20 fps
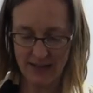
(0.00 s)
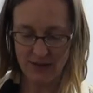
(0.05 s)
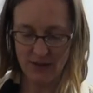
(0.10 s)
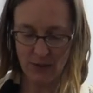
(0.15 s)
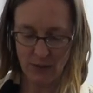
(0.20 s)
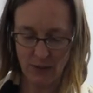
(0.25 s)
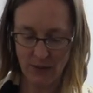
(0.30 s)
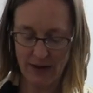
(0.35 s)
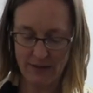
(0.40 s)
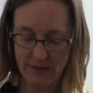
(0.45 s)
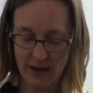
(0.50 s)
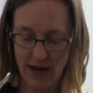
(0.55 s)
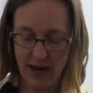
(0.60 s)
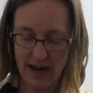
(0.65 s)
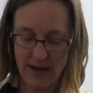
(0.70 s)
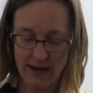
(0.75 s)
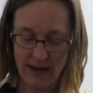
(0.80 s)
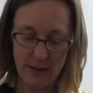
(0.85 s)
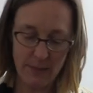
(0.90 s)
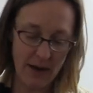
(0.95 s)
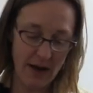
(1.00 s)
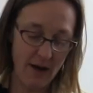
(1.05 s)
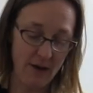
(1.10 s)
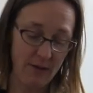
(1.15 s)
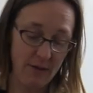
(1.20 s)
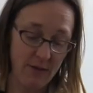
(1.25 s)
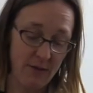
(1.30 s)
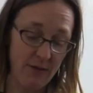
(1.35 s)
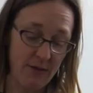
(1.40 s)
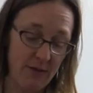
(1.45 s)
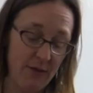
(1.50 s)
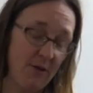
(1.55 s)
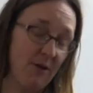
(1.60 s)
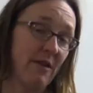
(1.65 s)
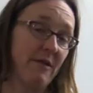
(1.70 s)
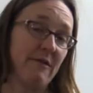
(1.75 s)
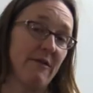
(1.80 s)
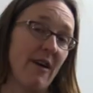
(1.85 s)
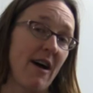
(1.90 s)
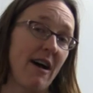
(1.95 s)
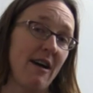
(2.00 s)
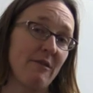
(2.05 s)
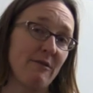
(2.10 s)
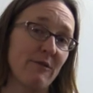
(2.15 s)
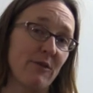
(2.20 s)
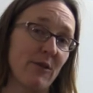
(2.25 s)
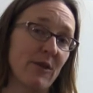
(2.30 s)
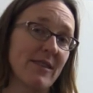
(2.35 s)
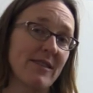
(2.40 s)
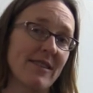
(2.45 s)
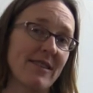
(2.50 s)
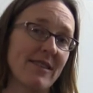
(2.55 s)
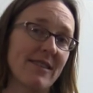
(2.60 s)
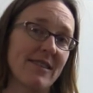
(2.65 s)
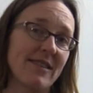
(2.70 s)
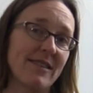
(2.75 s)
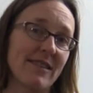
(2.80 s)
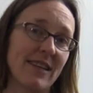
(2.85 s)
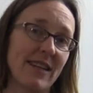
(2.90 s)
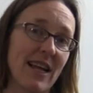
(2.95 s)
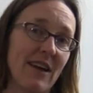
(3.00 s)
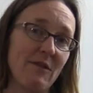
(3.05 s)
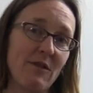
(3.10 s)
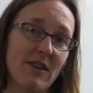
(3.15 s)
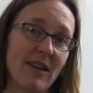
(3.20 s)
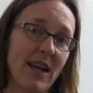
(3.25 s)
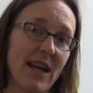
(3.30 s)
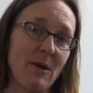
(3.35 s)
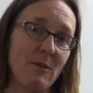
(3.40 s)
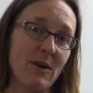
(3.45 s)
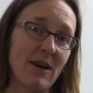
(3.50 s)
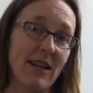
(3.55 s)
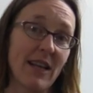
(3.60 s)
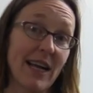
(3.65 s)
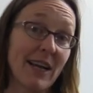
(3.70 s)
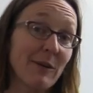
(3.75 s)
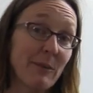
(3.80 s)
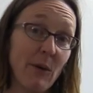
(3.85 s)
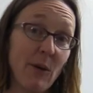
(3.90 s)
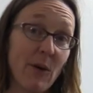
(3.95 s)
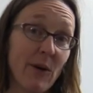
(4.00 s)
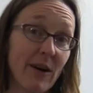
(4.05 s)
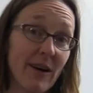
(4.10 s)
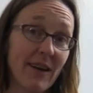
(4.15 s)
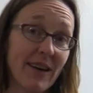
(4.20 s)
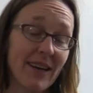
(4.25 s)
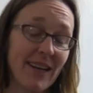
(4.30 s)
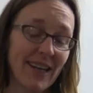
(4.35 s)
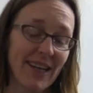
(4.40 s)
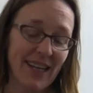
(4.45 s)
So I've got about 35 voices, and every day I will collect more,